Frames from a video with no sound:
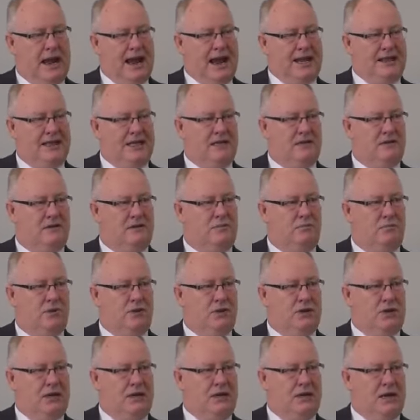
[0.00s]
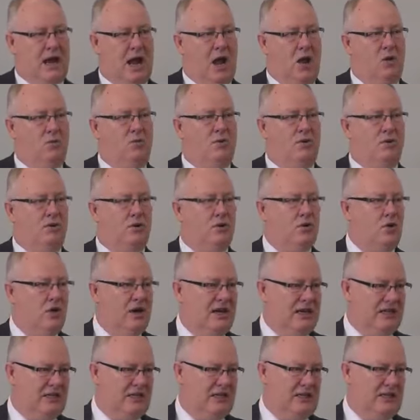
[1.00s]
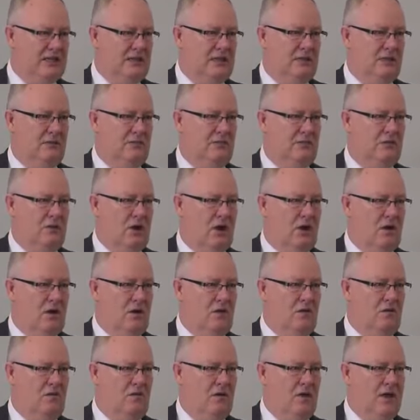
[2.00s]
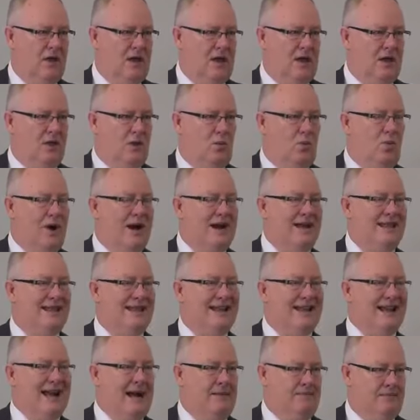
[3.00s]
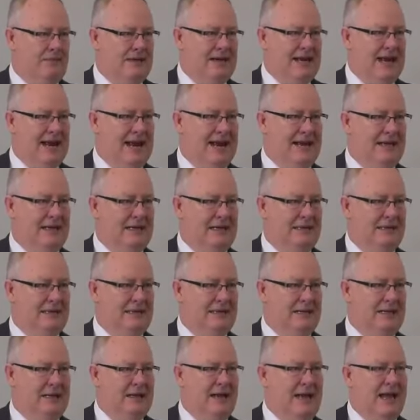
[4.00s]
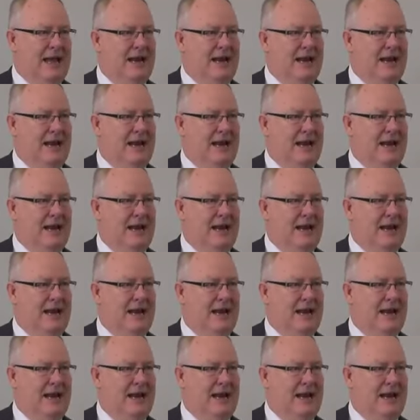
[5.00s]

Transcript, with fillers: and there's been open criticism of the way the company handled it,